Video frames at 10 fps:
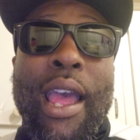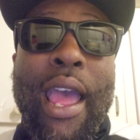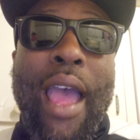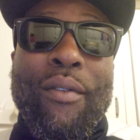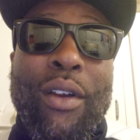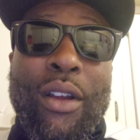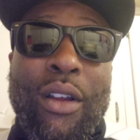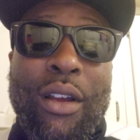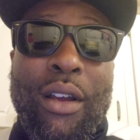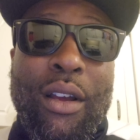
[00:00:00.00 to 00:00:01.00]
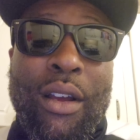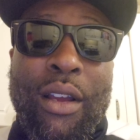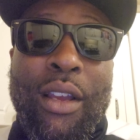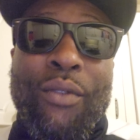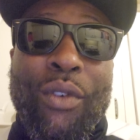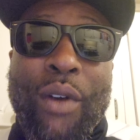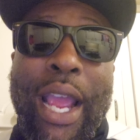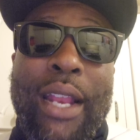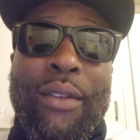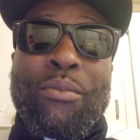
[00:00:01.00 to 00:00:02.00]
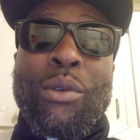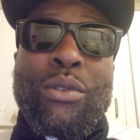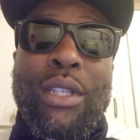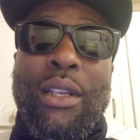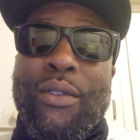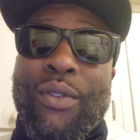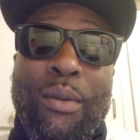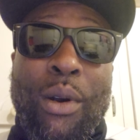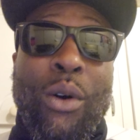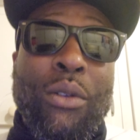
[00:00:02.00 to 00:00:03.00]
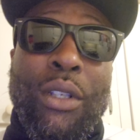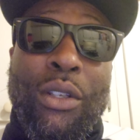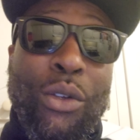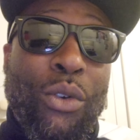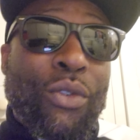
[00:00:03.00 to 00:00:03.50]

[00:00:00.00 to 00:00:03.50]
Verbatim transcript: have a, a, a good variety of music from old to new,